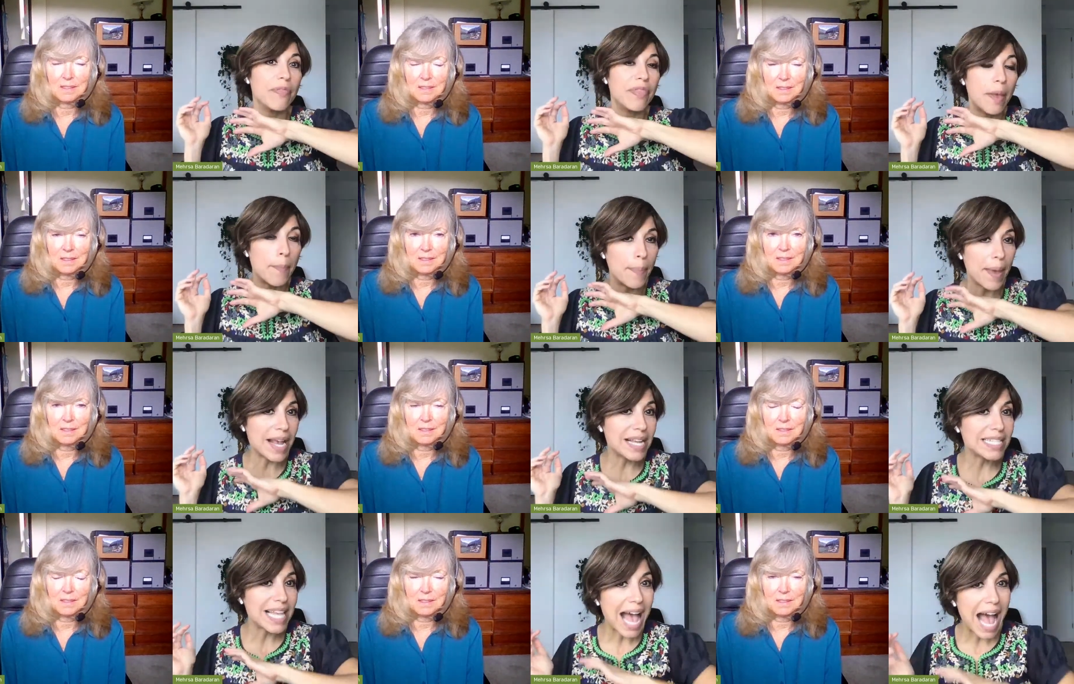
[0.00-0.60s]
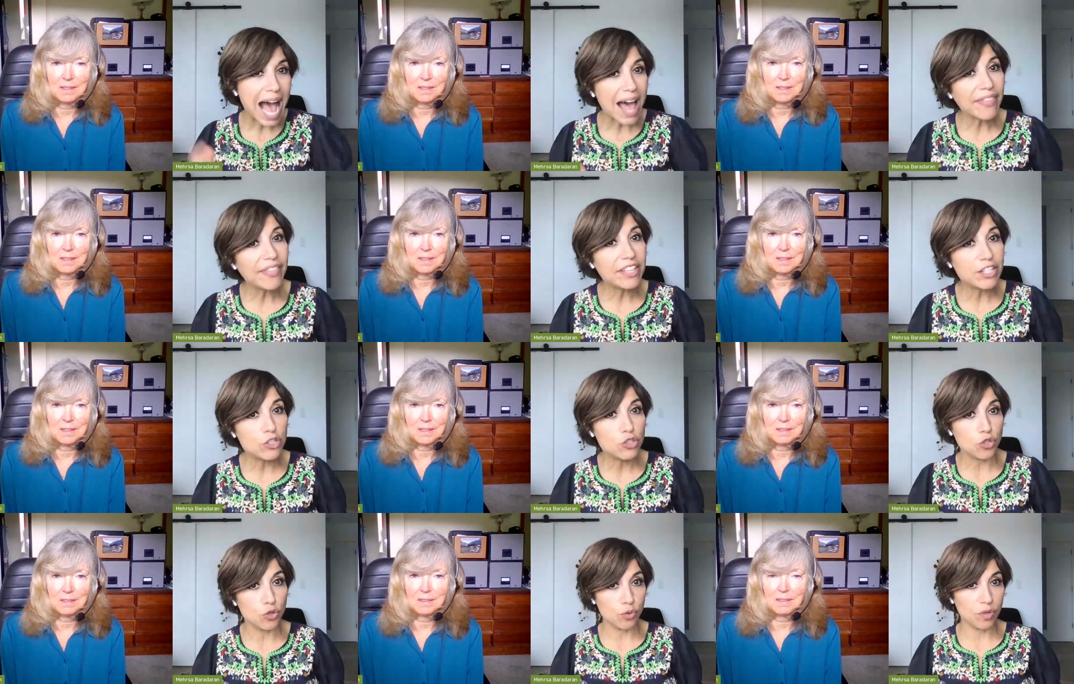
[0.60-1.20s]
Speaker 1: that banks had
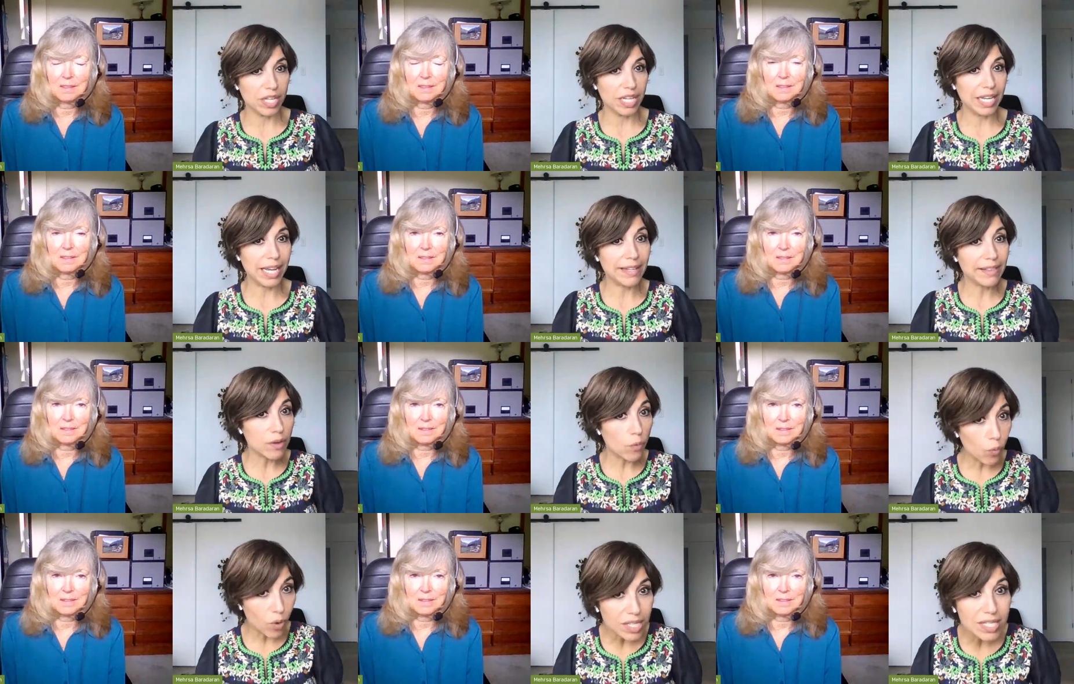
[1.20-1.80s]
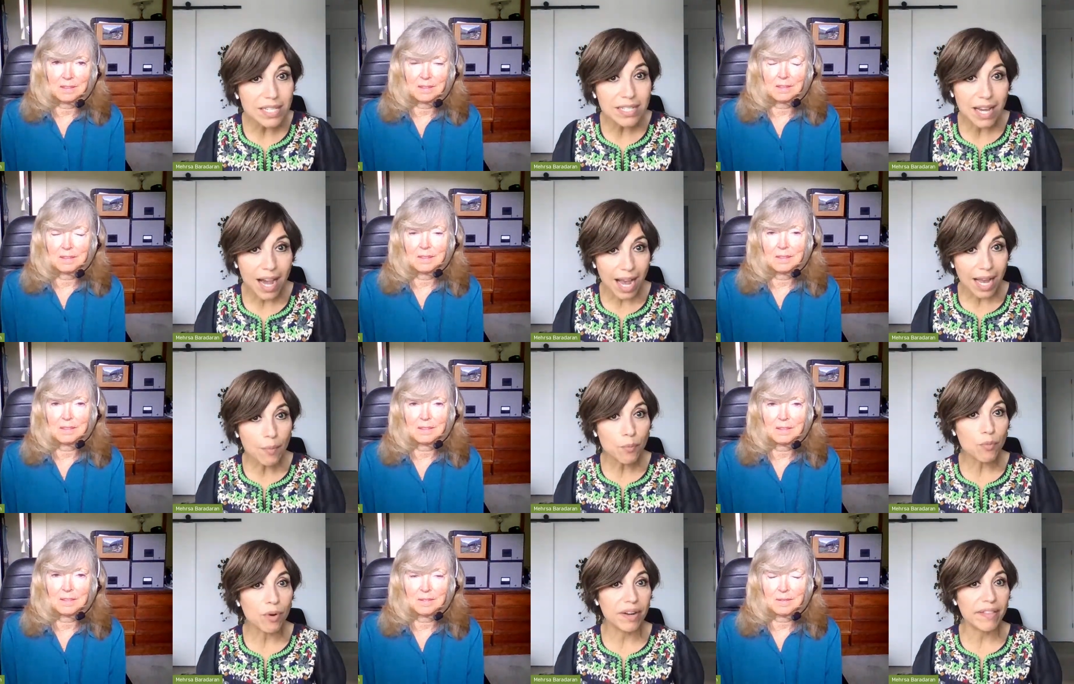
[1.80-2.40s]
this duty, and there was a
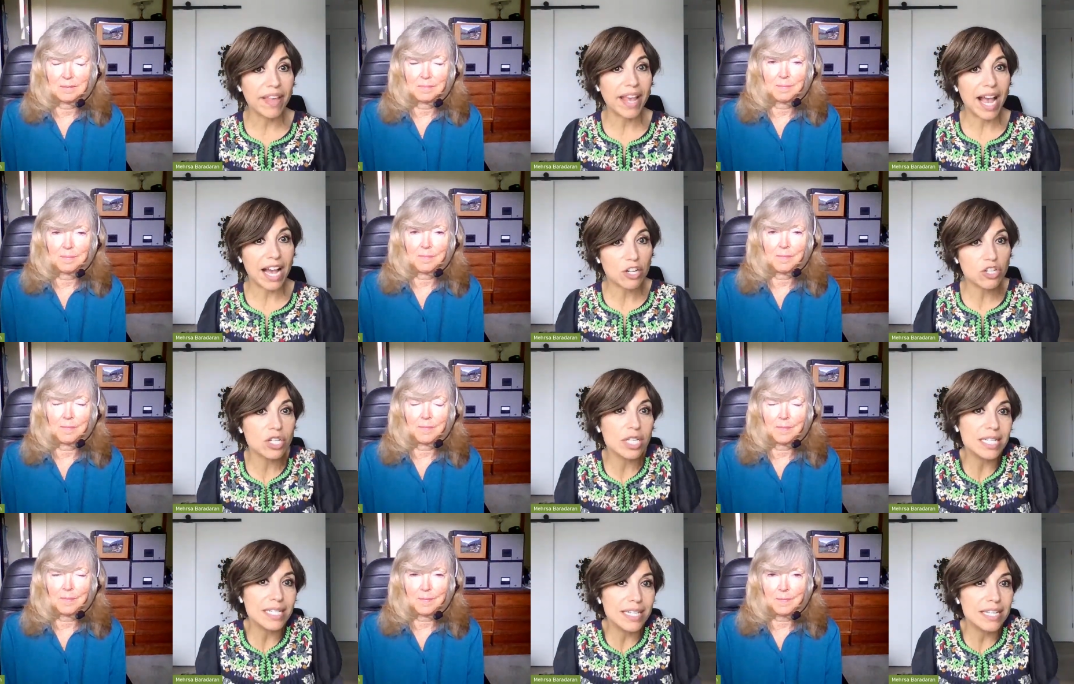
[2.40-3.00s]
time where they actually